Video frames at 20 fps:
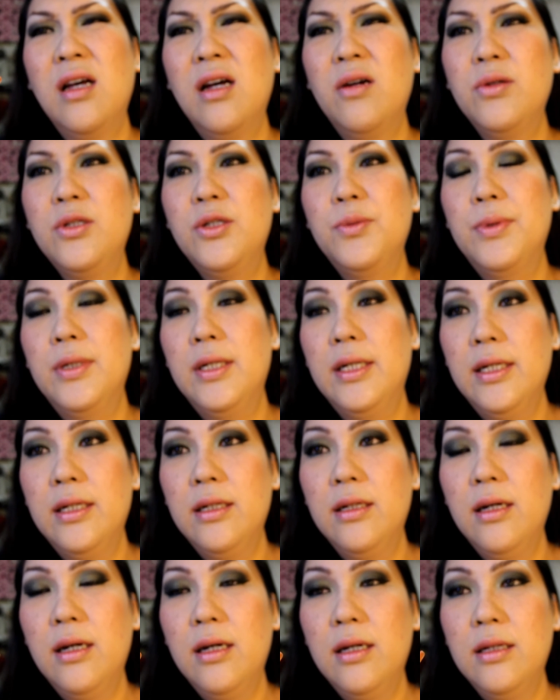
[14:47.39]
would you put it,
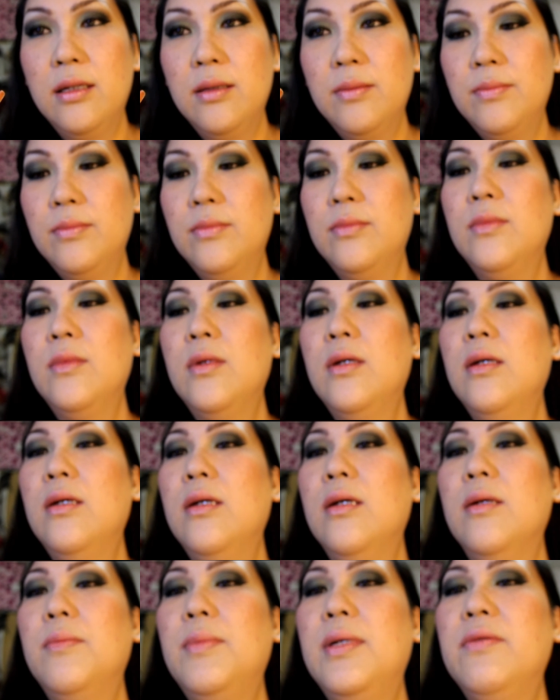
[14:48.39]
a
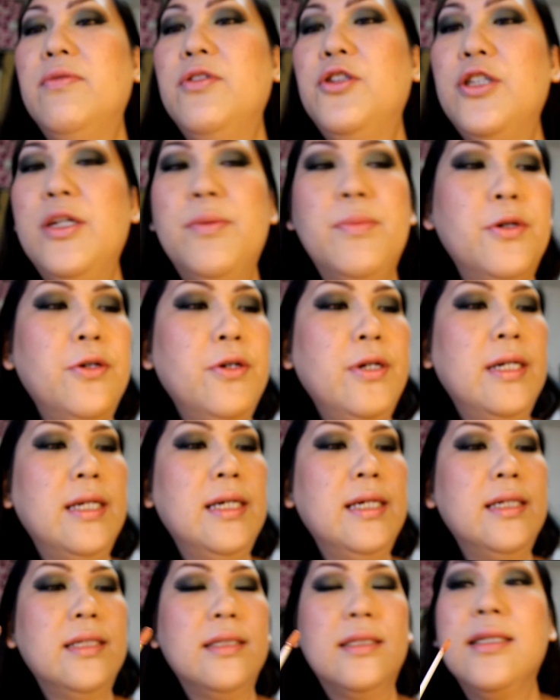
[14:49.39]
bit of shimmer in
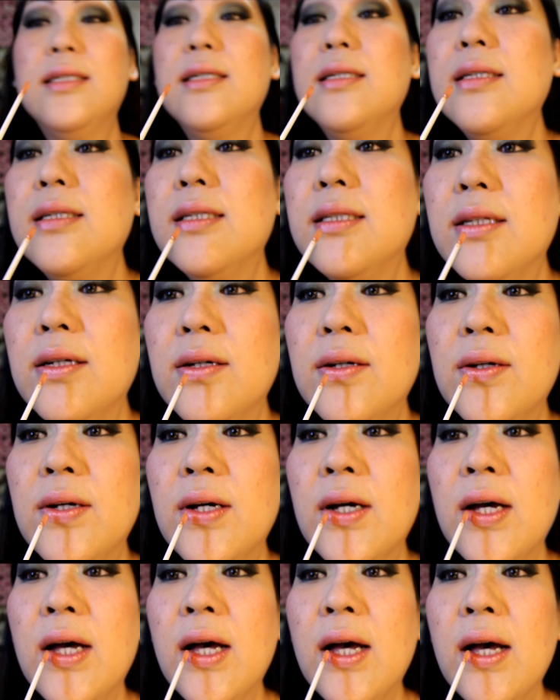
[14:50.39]
it. So